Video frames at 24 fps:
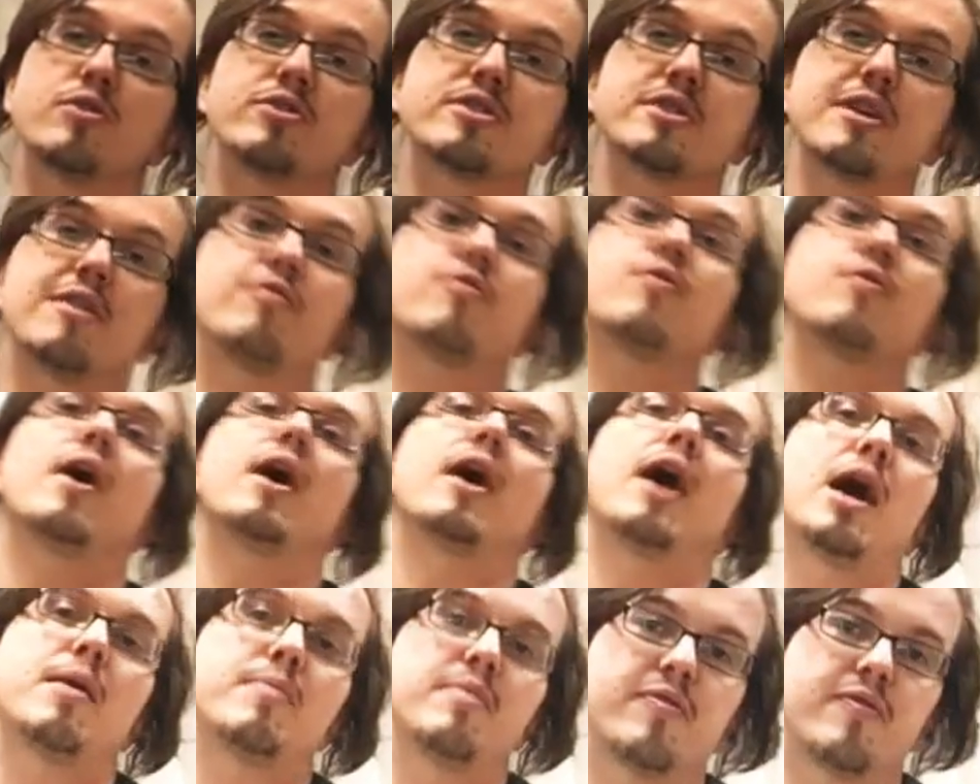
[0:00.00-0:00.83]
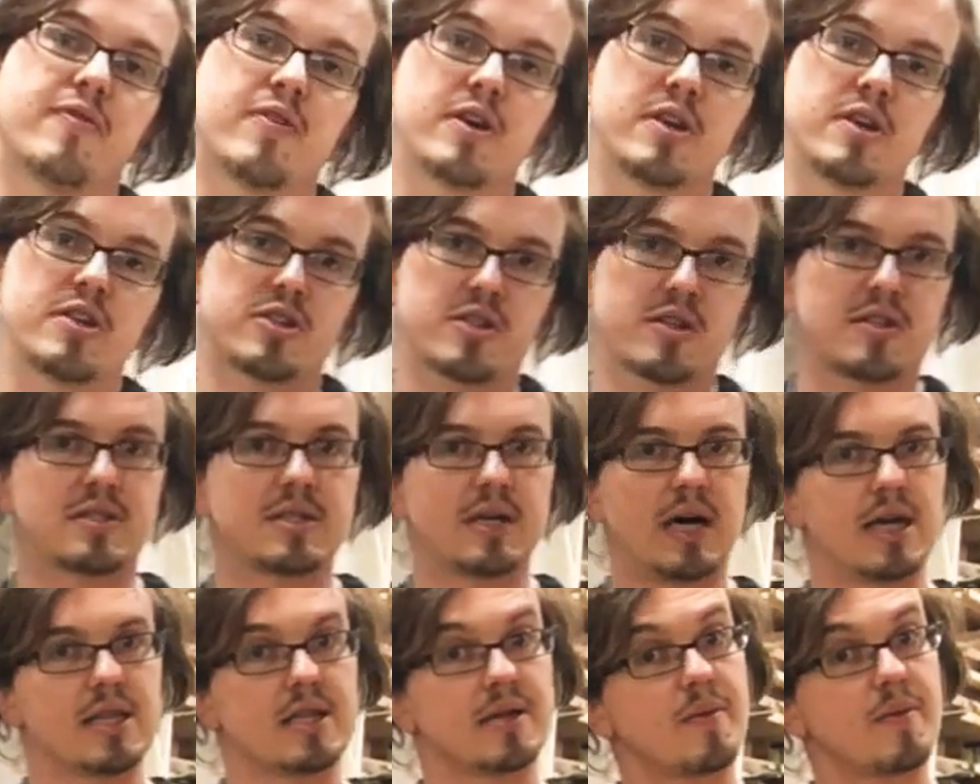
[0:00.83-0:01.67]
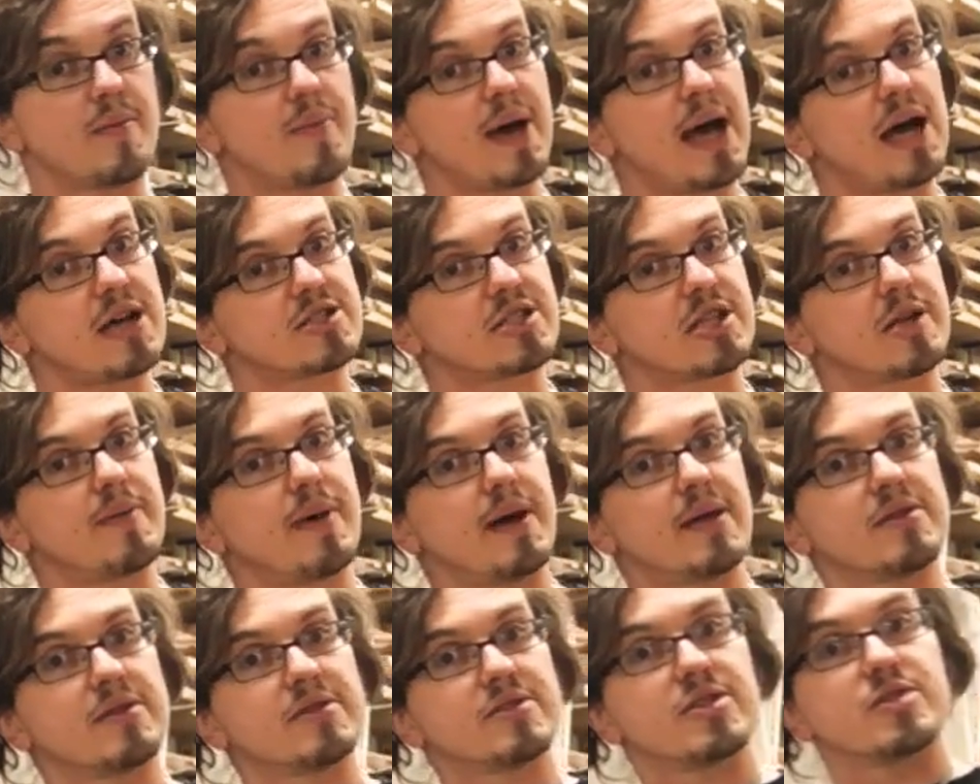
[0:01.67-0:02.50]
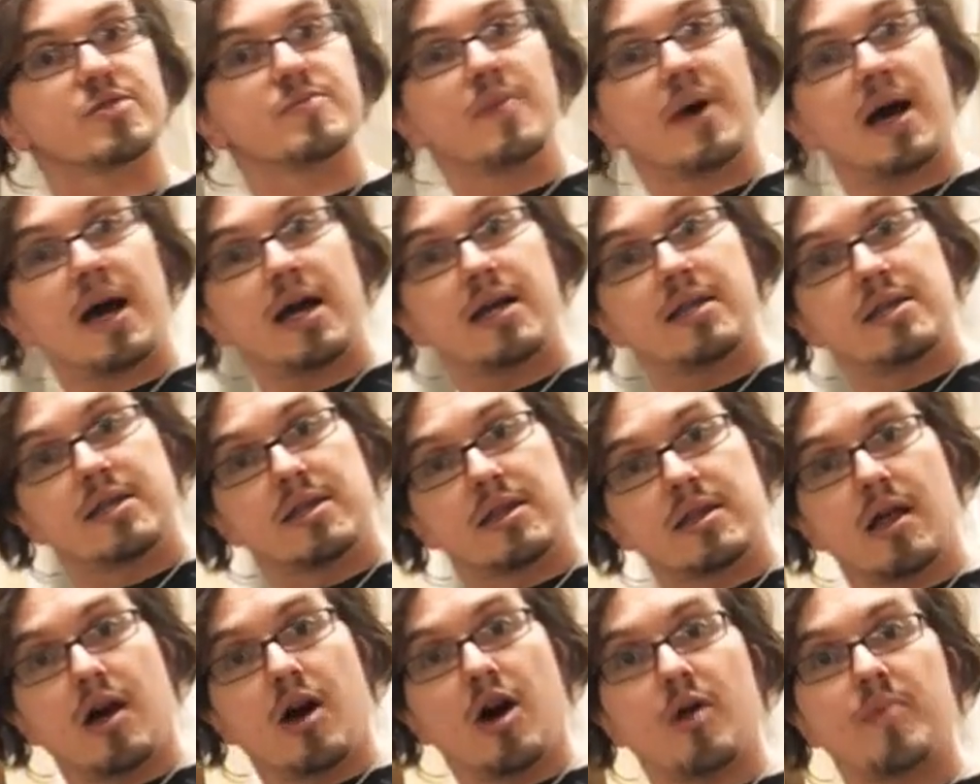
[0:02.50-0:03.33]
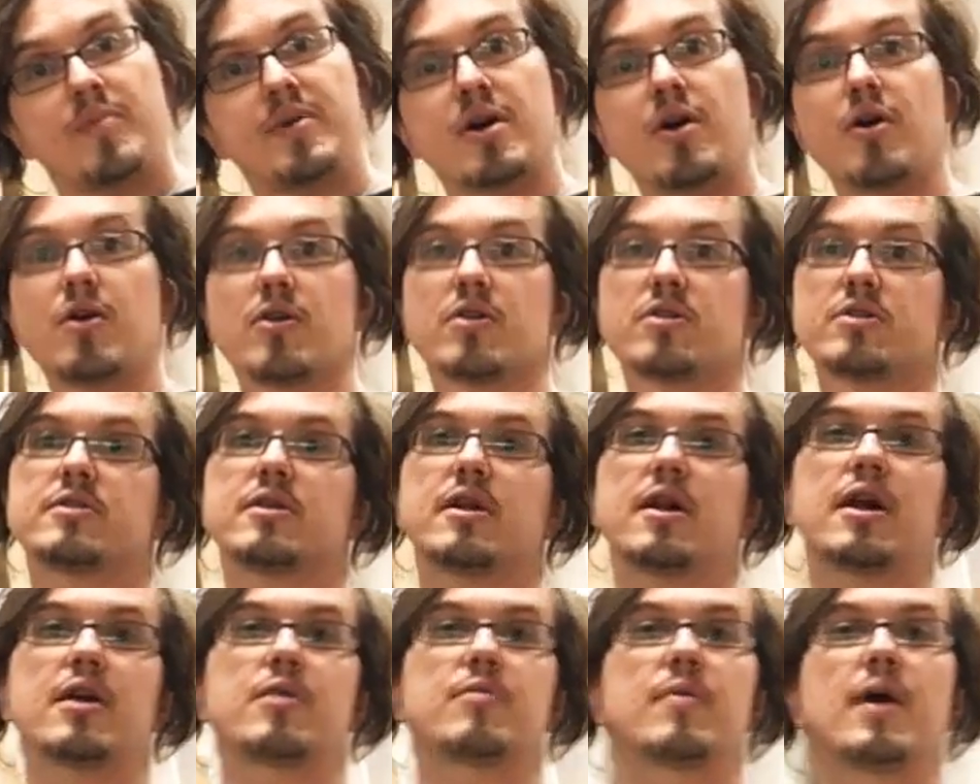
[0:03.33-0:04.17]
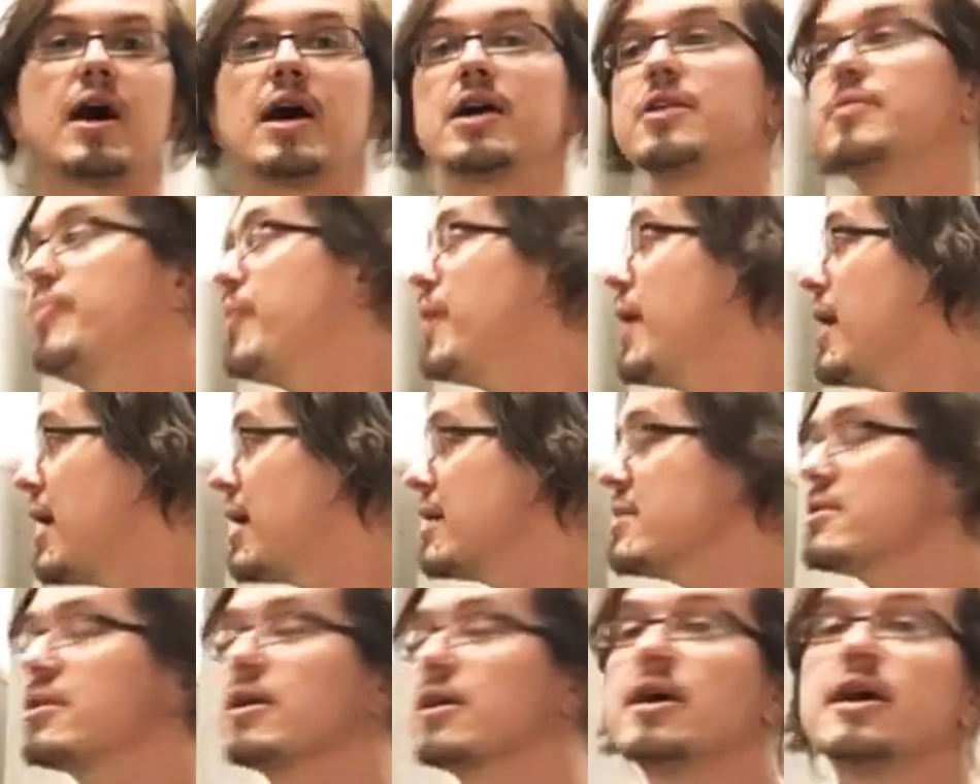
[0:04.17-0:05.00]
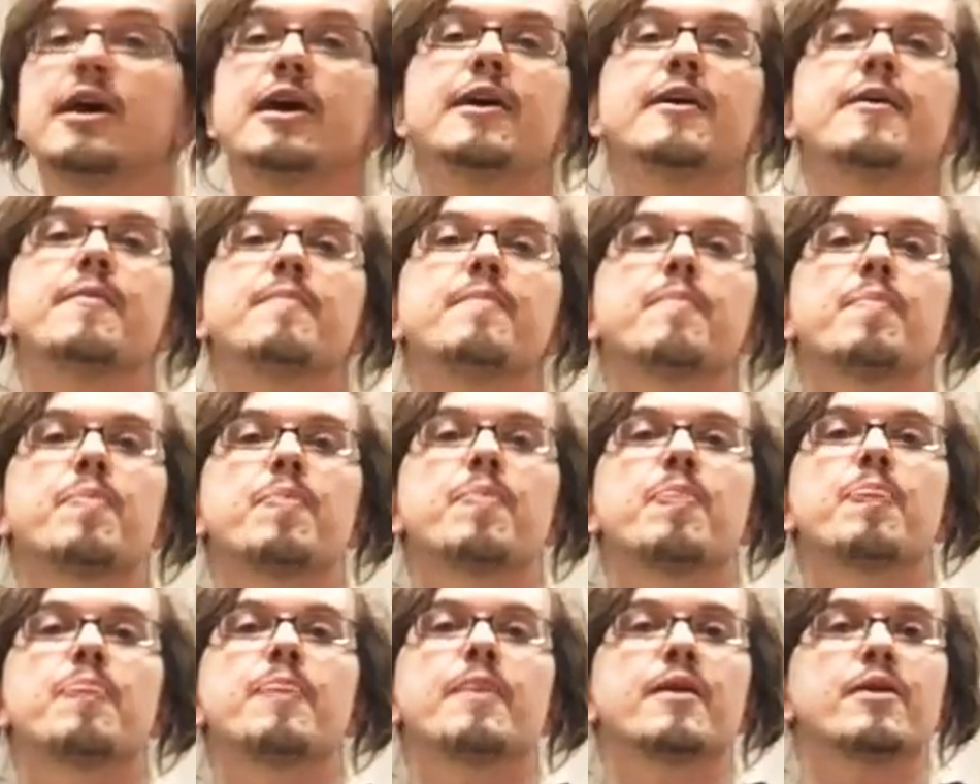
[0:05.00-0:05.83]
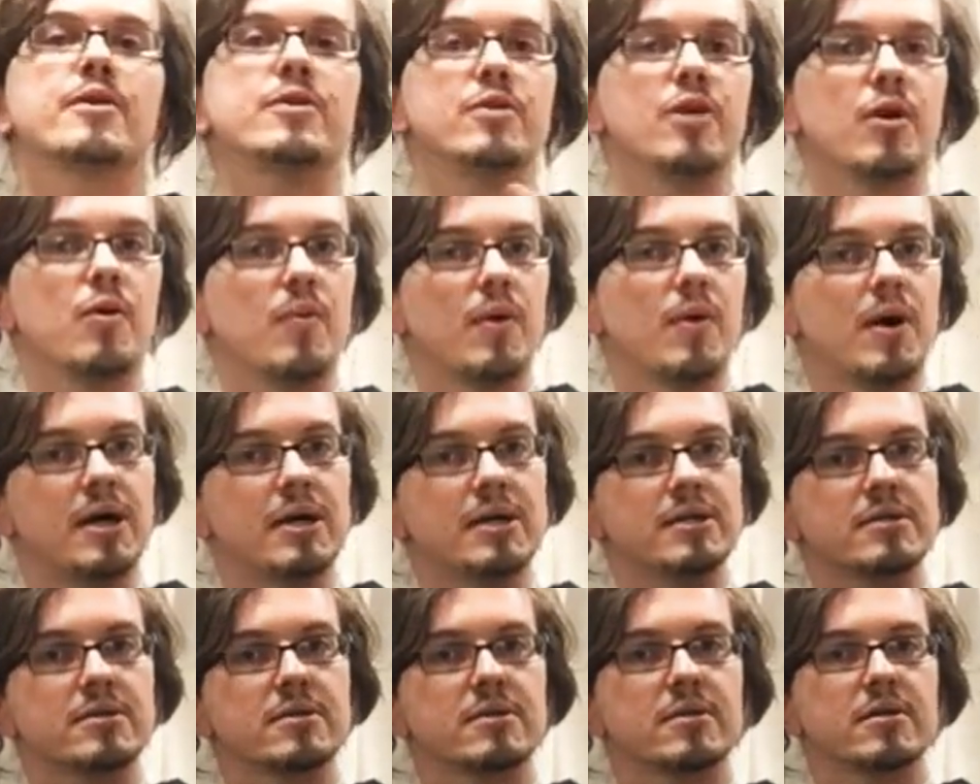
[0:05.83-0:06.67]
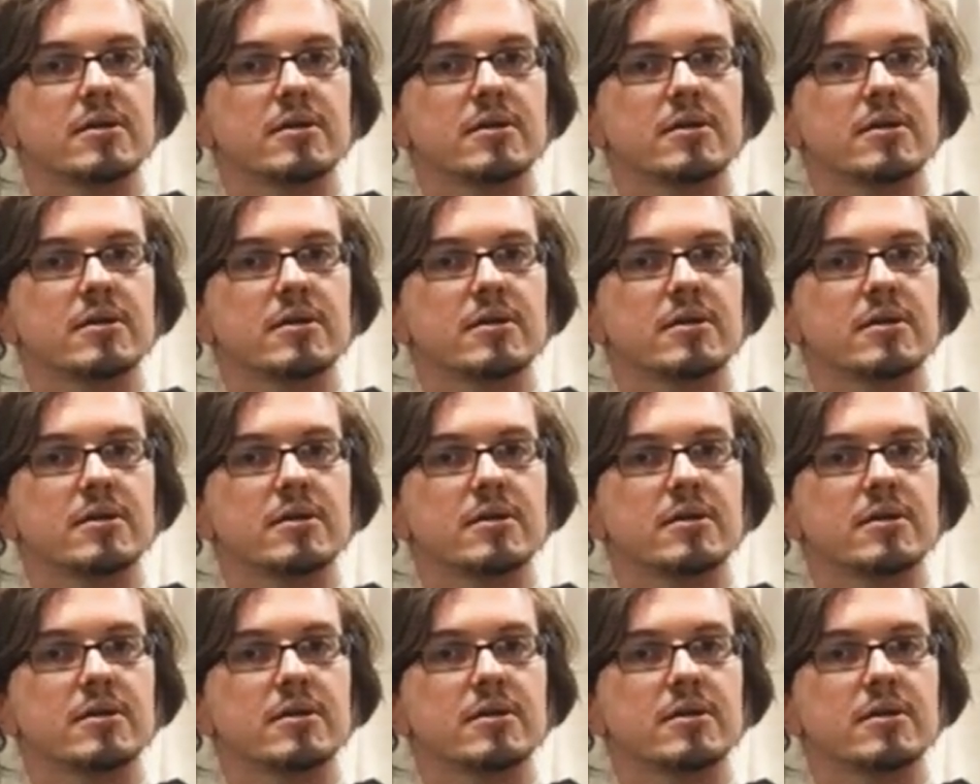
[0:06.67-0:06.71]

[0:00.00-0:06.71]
stuff, well, I'm a furniture designer, I'm passionate about it. This is my little hobby horse that I ride, but you know what?